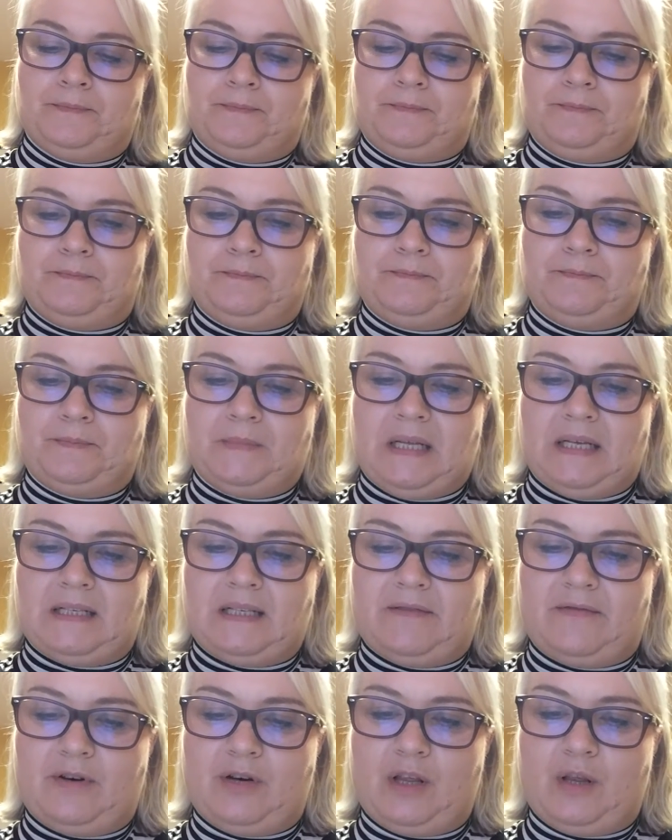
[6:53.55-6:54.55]
Let's
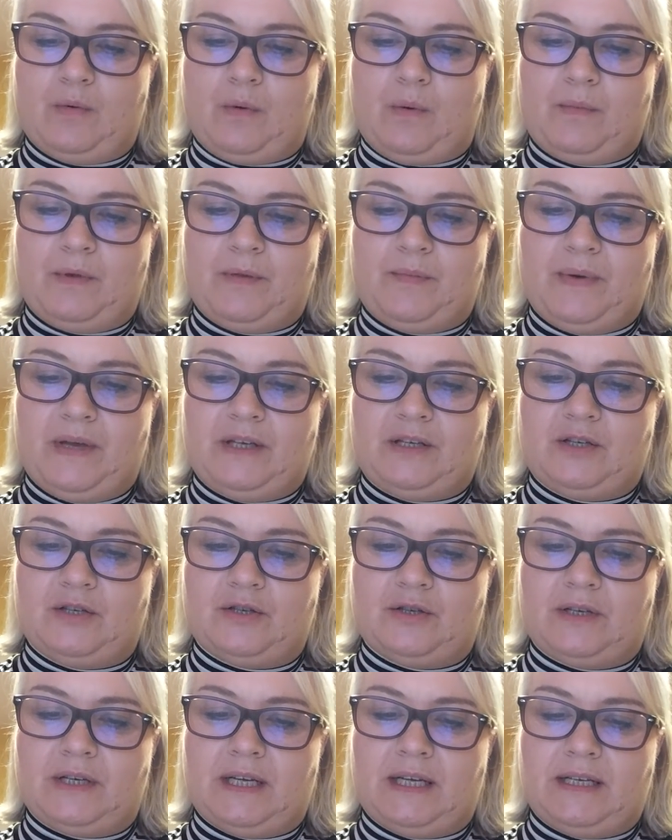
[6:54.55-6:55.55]
have another one with pictures
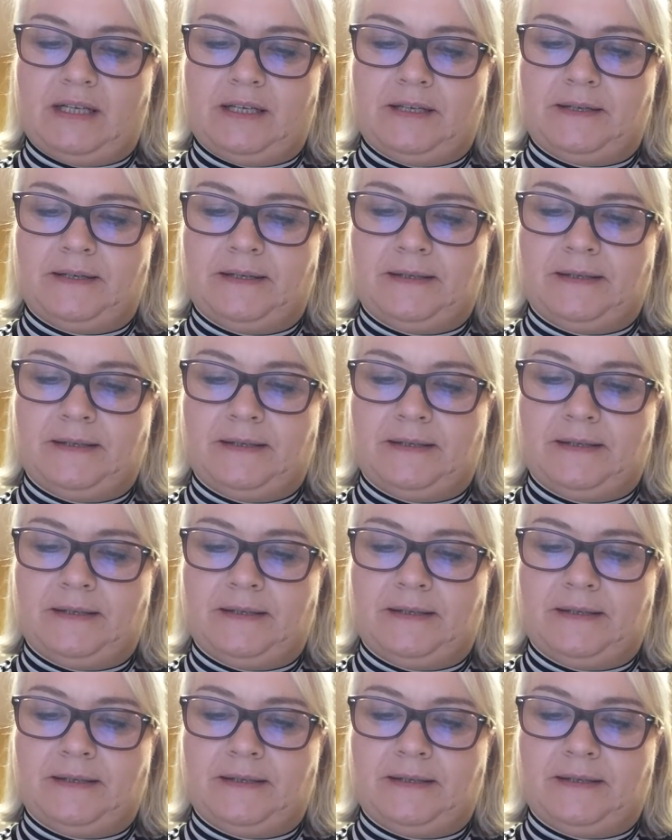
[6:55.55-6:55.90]
on it.